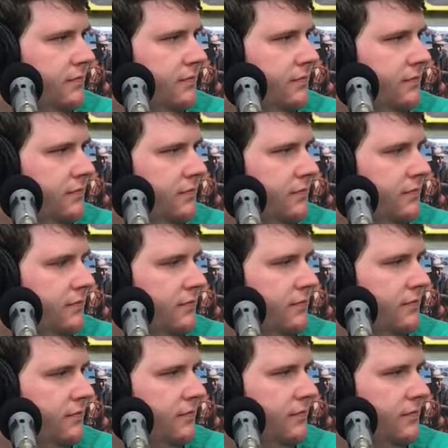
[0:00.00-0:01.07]

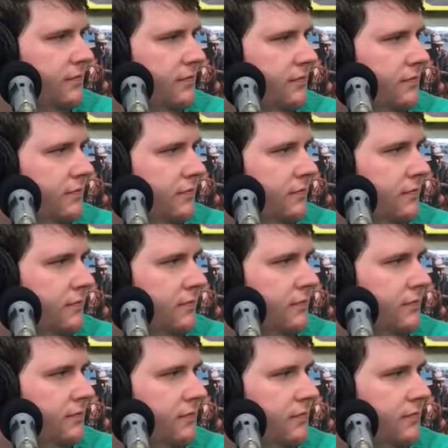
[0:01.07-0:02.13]

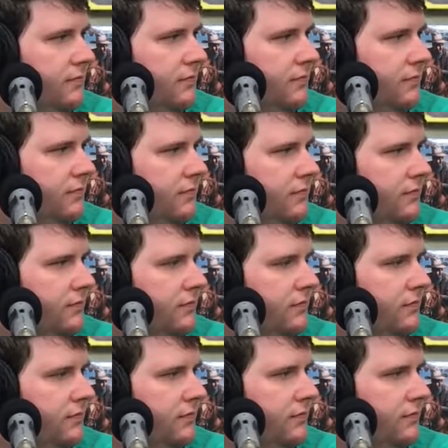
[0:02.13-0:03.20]

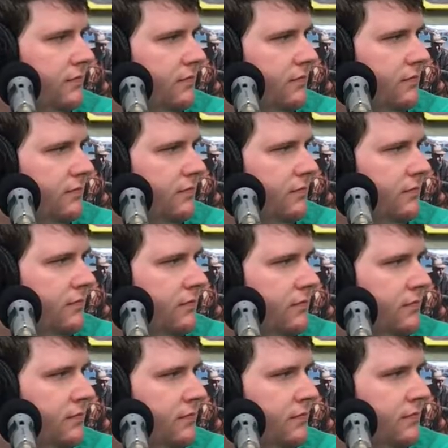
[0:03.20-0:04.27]

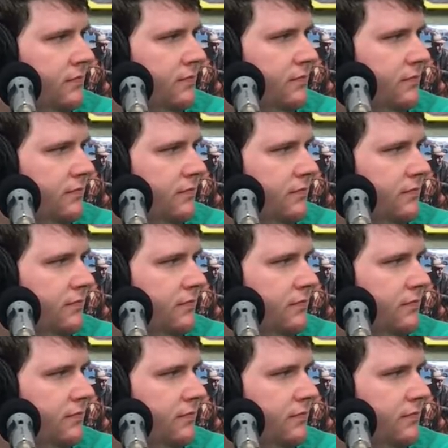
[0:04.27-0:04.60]
This person isn't speaking.